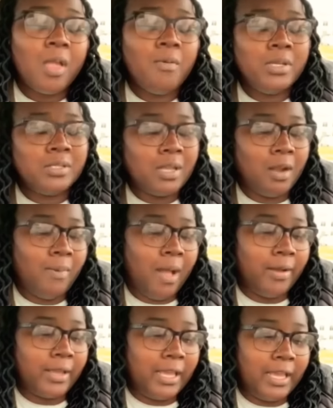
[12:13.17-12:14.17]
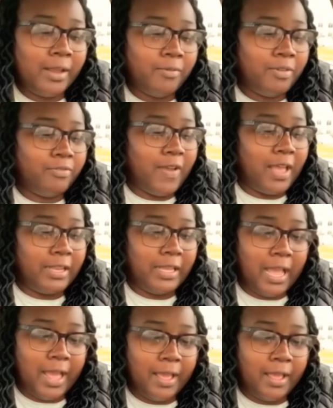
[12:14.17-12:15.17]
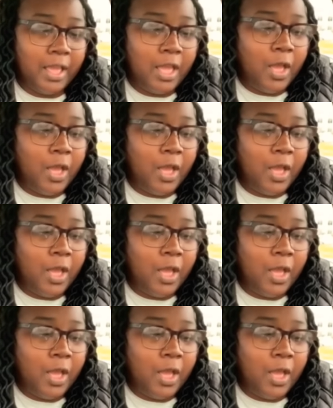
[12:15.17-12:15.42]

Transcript: We started walking, and we finally got